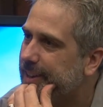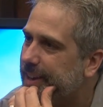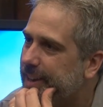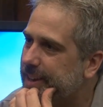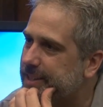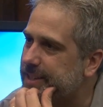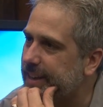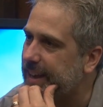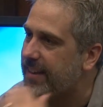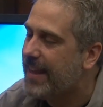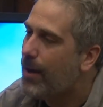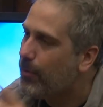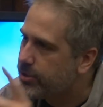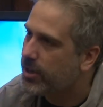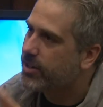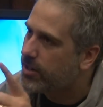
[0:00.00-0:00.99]
And it's like, and
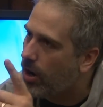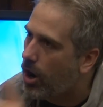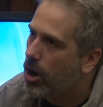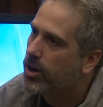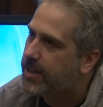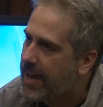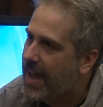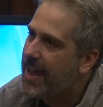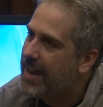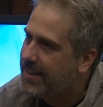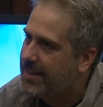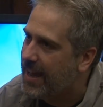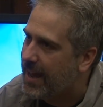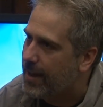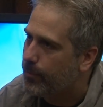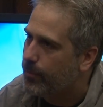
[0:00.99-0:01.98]
that was on an arcade
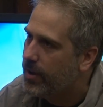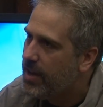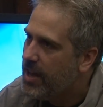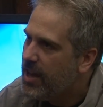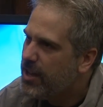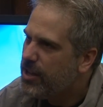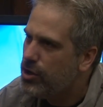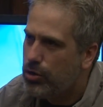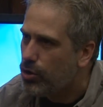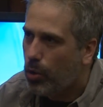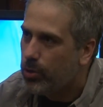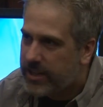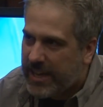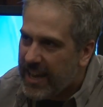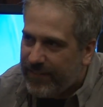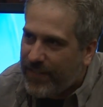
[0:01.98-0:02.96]
game. You
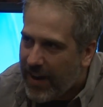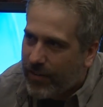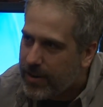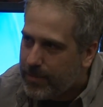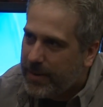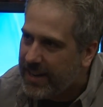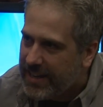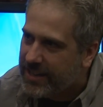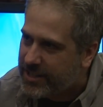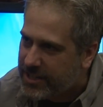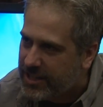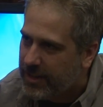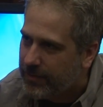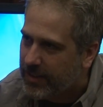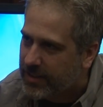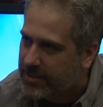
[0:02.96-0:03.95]
don't get very many
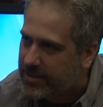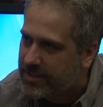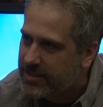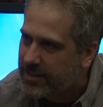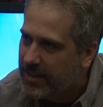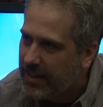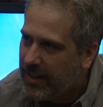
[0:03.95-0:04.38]
achievements.